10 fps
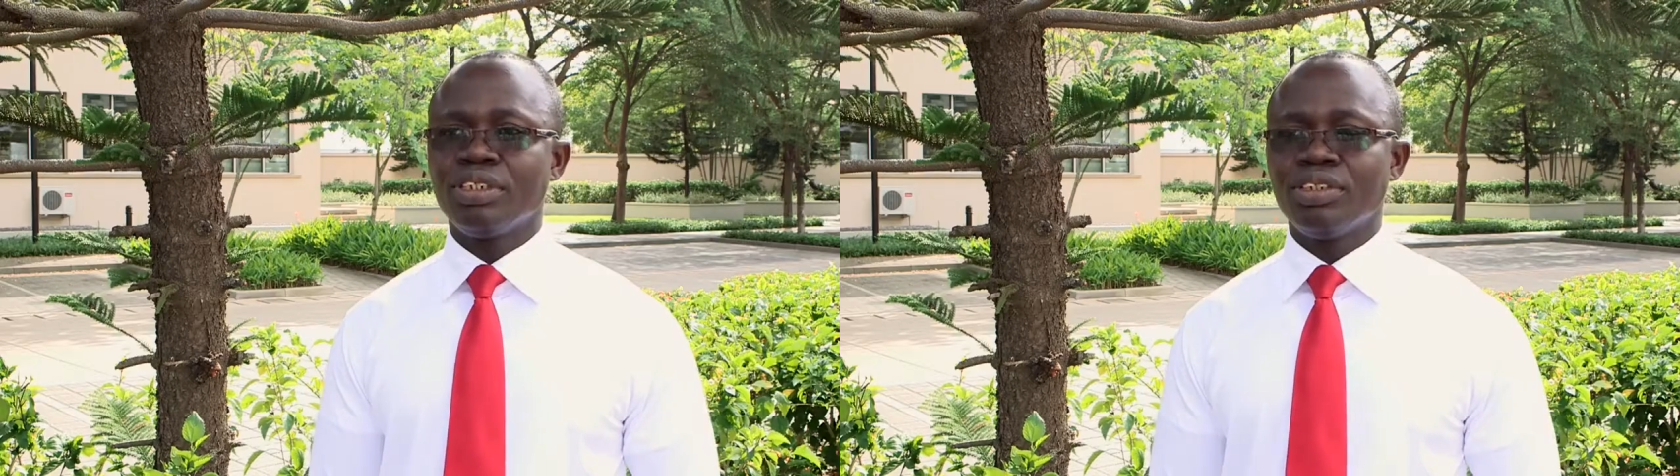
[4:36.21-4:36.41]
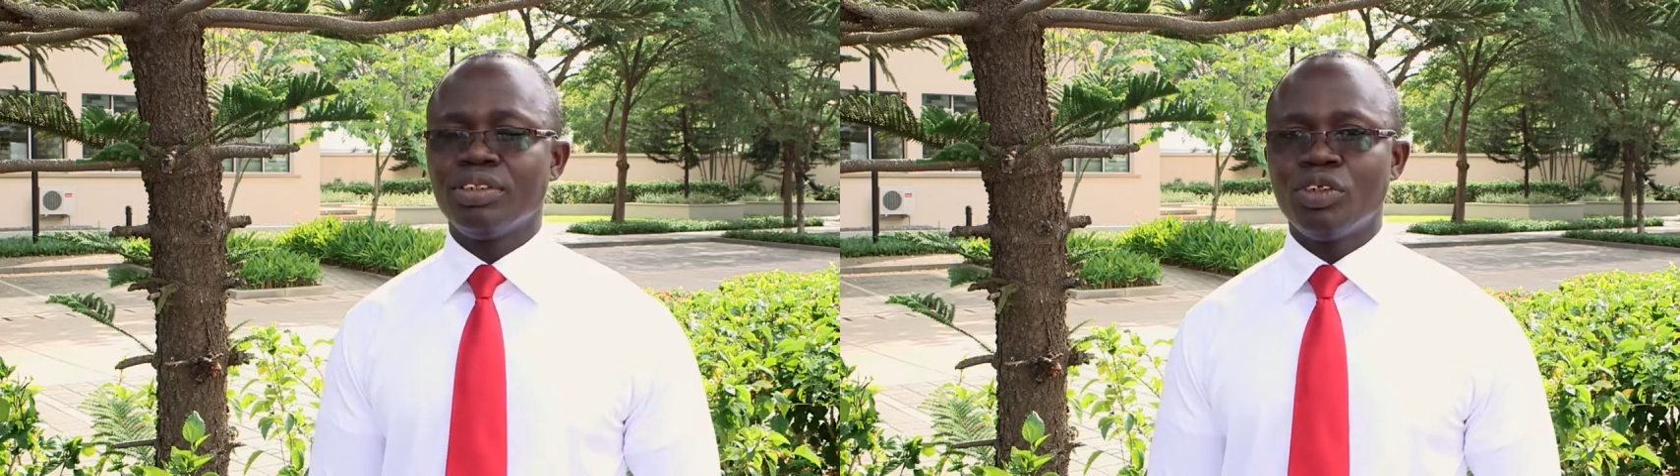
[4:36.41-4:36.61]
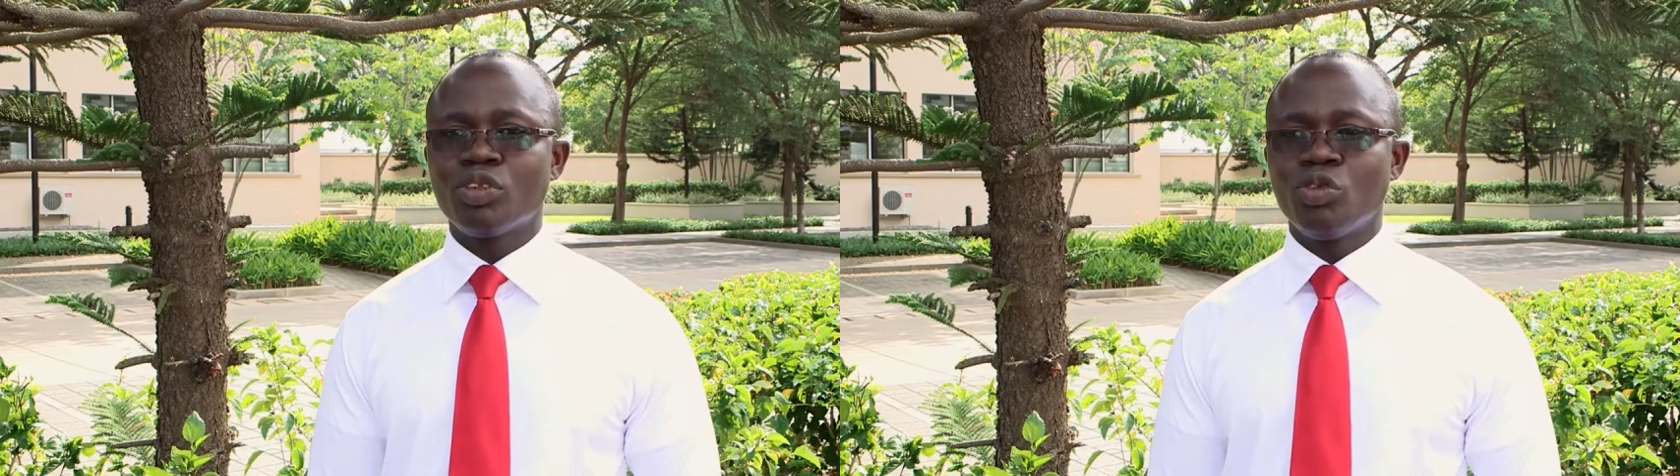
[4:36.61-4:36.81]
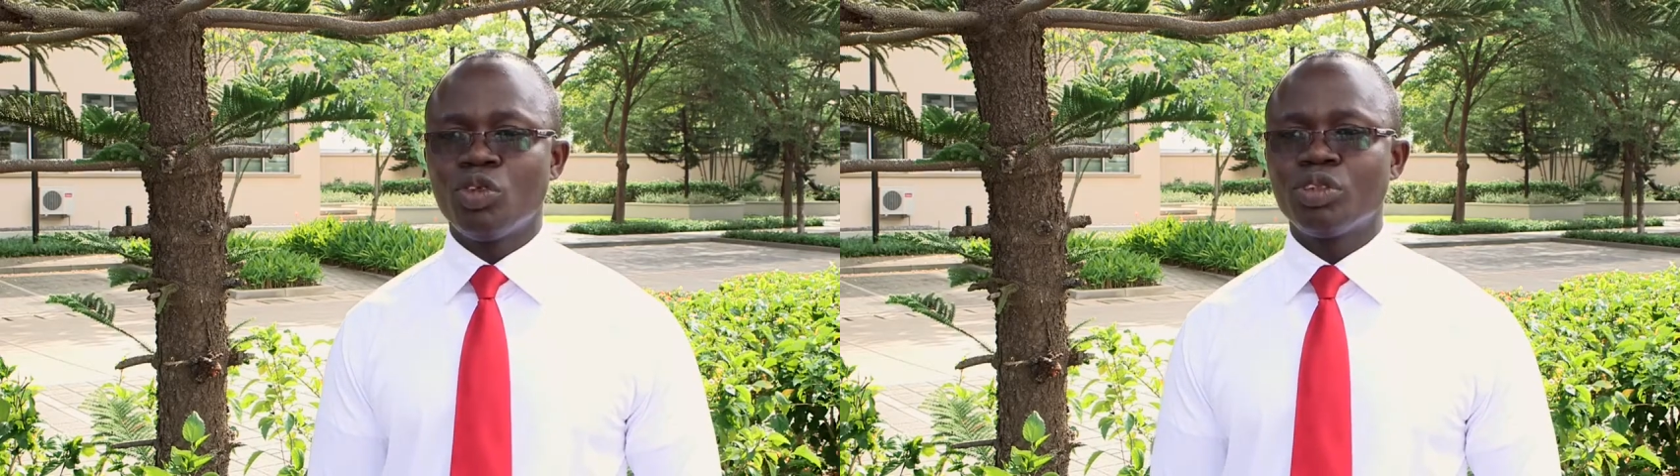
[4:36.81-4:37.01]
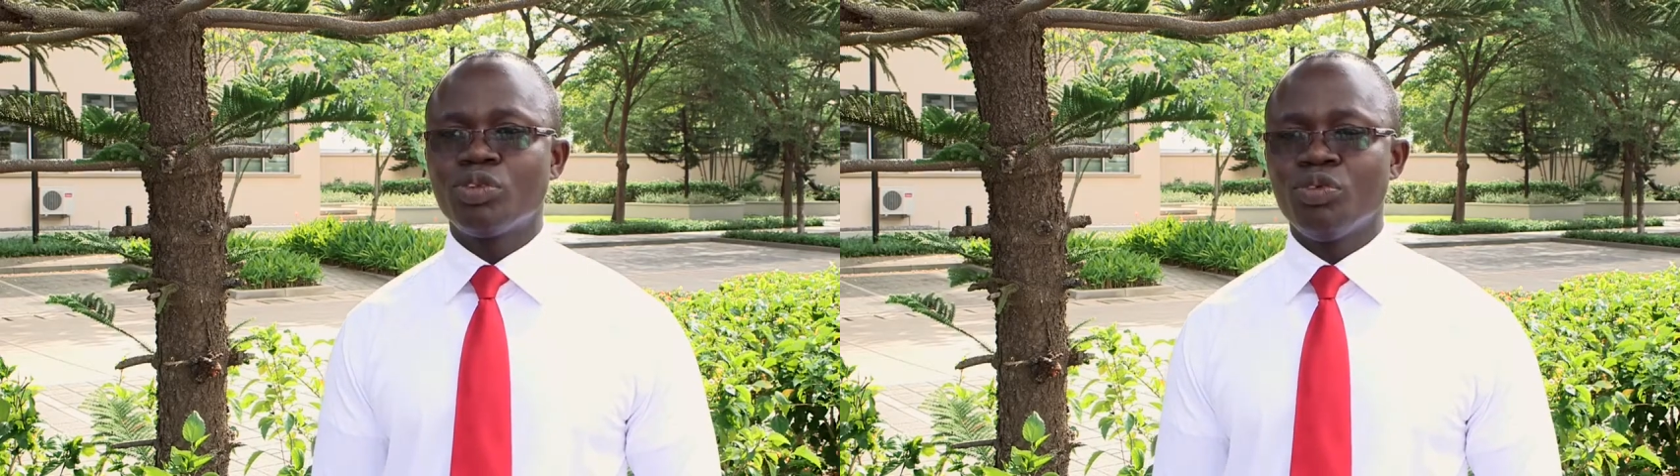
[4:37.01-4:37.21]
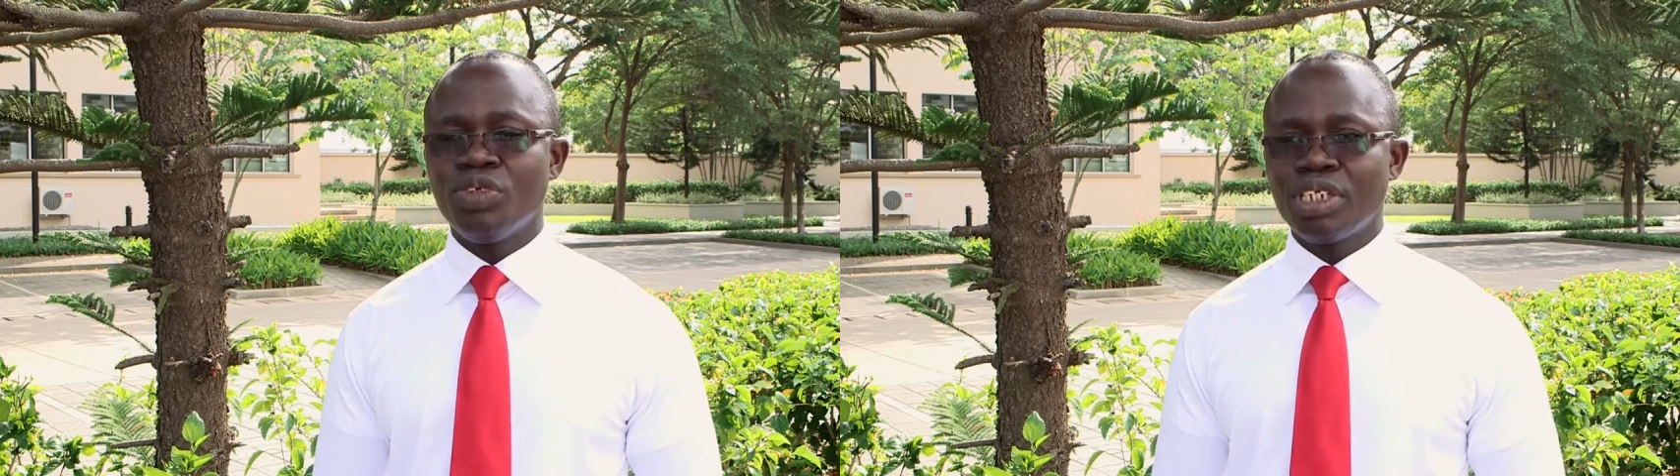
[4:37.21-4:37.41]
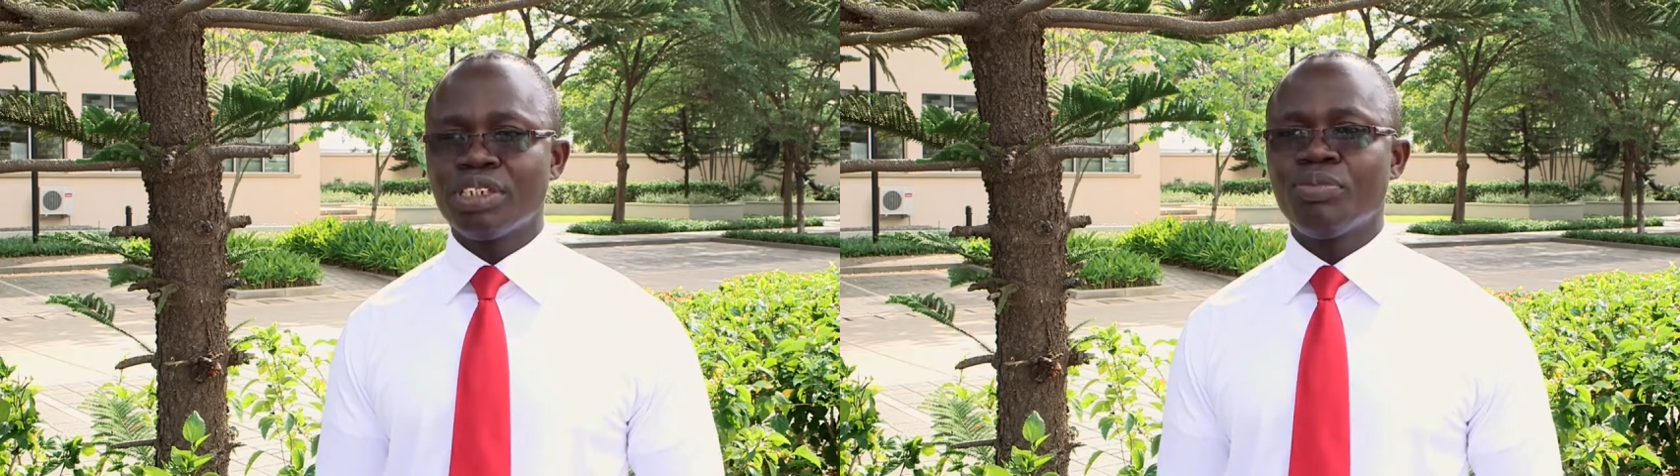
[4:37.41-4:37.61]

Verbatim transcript: not what we as a